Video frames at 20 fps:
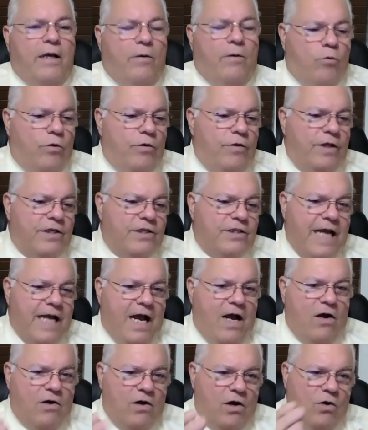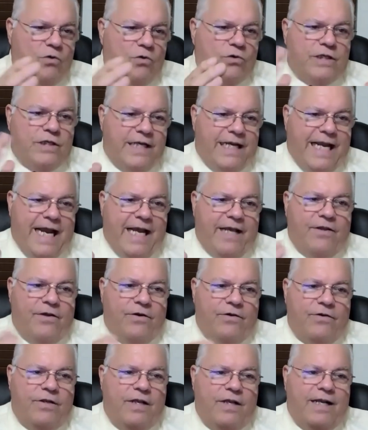that where this tile goes
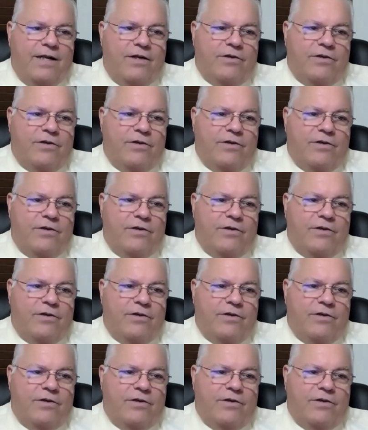together.